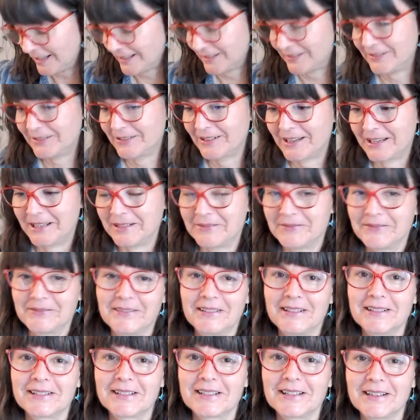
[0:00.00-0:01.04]
Okay.
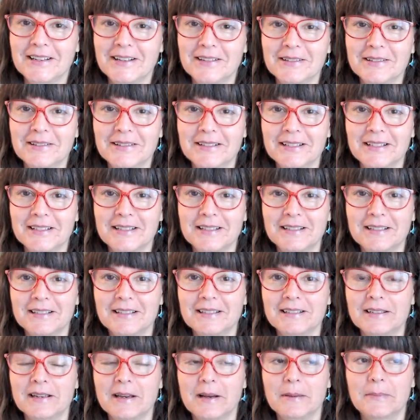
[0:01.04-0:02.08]
Here's another good
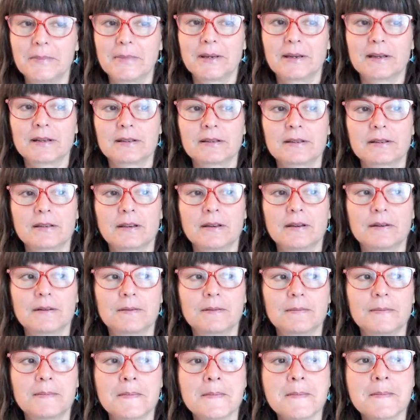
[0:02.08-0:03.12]
topic.
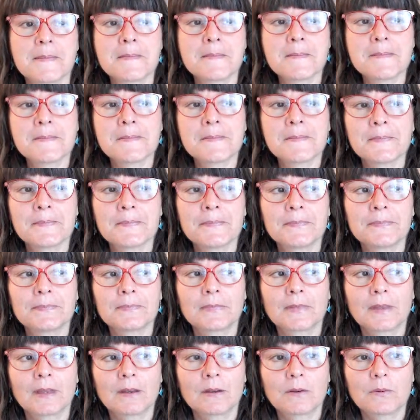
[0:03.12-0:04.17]
So
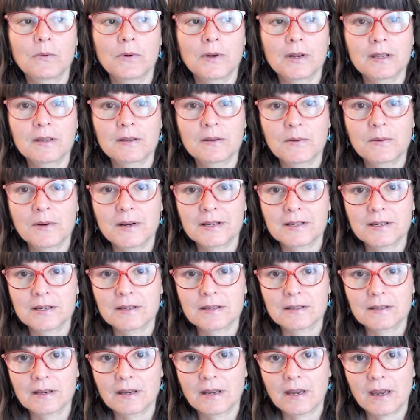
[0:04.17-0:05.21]
one of the
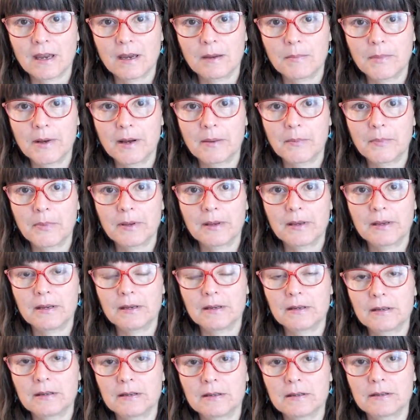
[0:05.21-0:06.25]
questions that came up
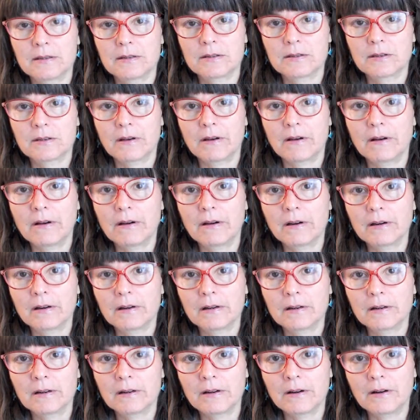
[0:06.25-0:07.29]
is,
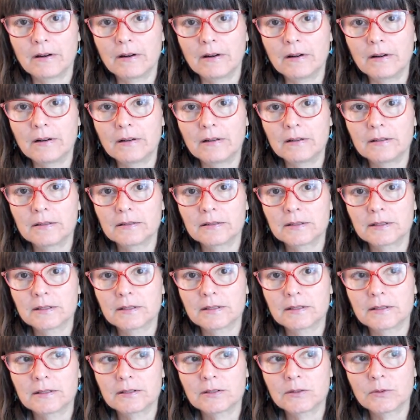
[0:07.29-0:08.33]
are all
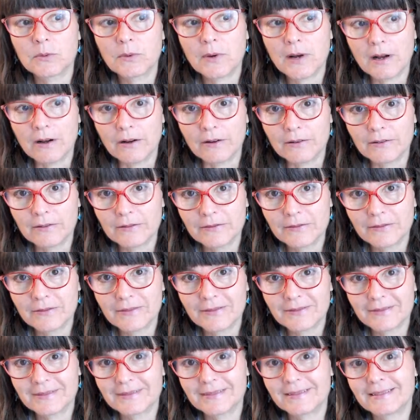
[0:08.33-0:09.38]

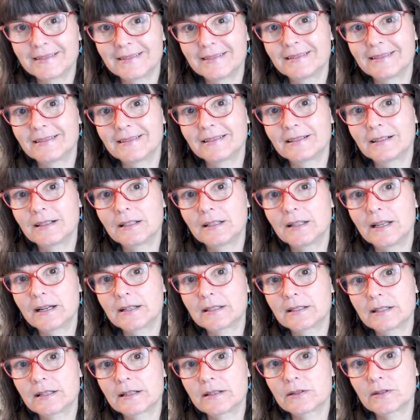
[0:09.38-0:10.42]
12
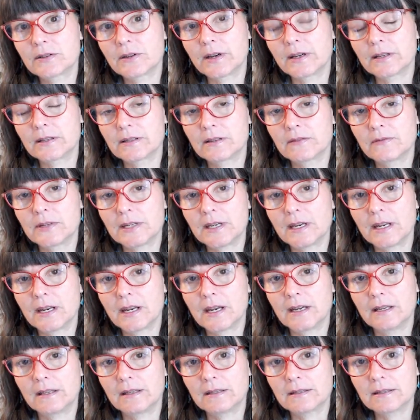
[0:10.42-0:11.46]
galactic strands of
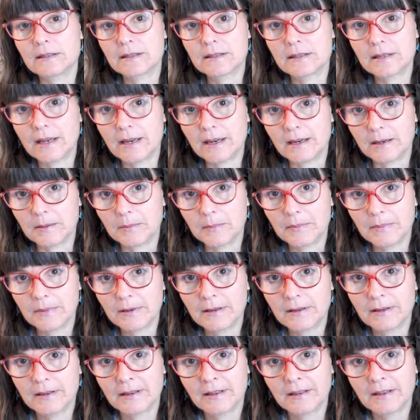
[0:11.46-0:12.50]
DNA the same
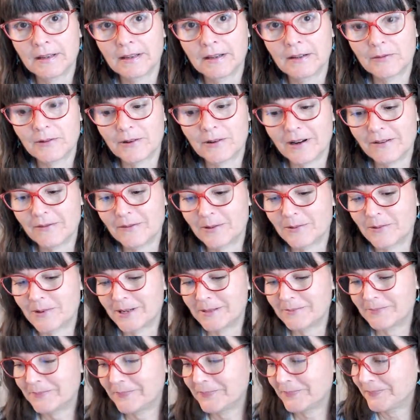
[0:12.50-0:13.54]
for
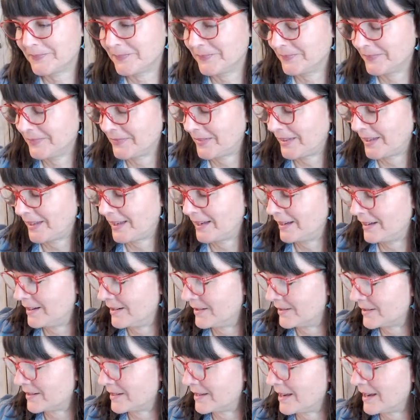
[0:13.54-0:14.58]
everyone? And
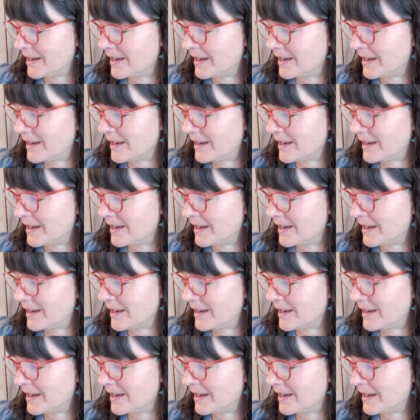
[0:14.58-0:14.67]
here's the